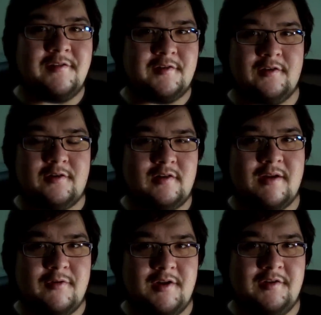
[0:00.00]
insular
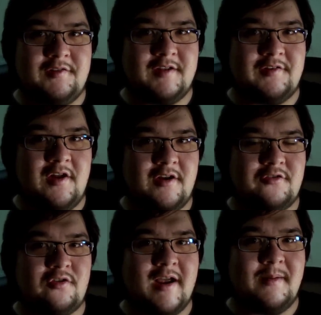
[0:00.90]
cleverness that's
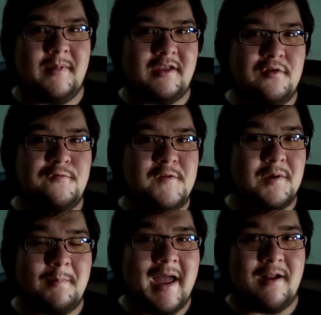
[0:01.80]
not trying to make you
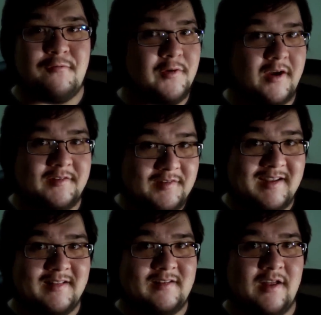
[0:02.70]
feel bad for not
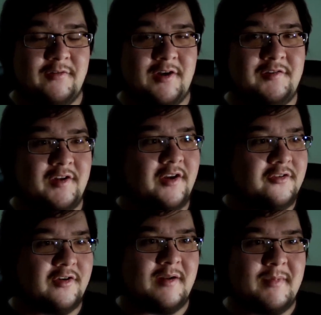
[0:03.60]
seeing the cleverness and
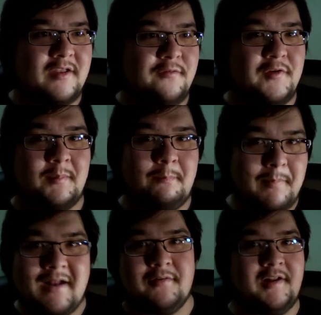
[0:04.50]
not trying to make you feel
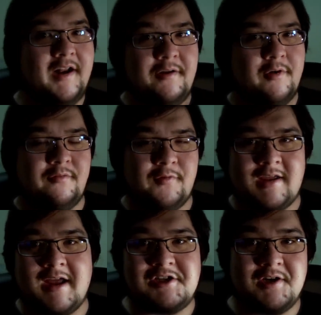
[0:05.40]
better than anyone for
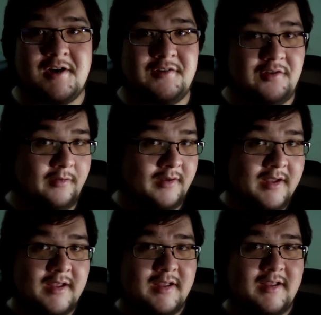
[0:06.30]
catching on to it.
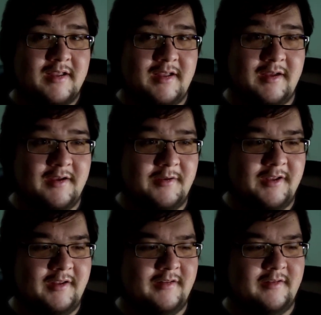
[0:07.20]
Uh,
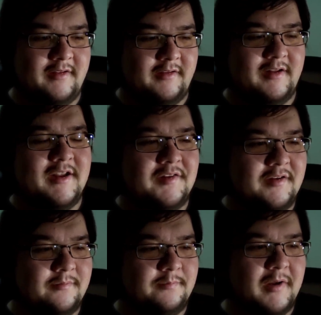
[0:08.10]
it, an
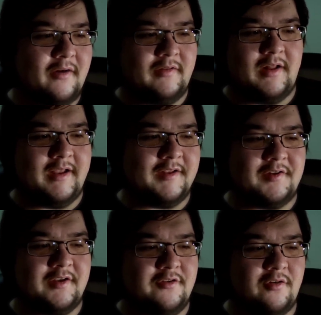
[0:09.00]
easy parallel I
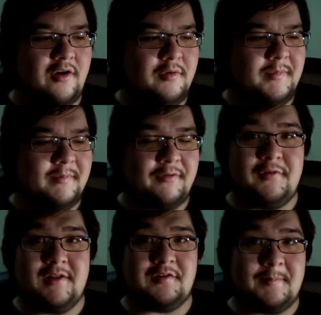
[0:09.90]
guess I could draw would be my
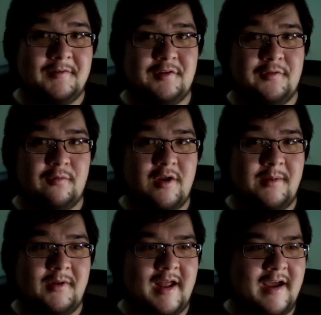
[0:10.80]
feelings on Pacific
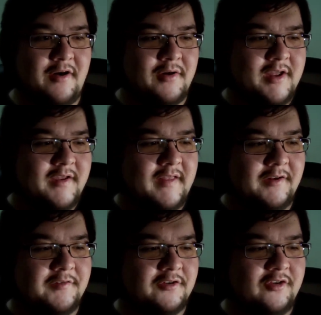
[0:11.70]
Rim and how that
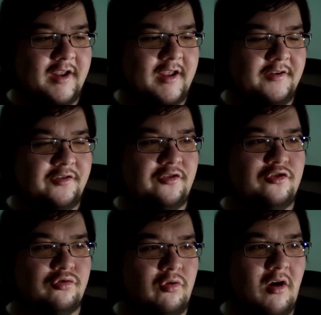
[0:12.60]
is such a, a
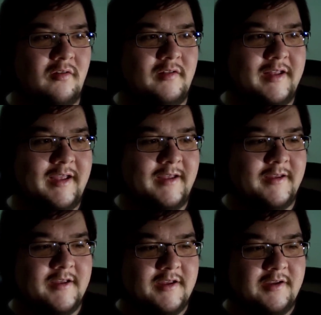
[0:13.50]
strongly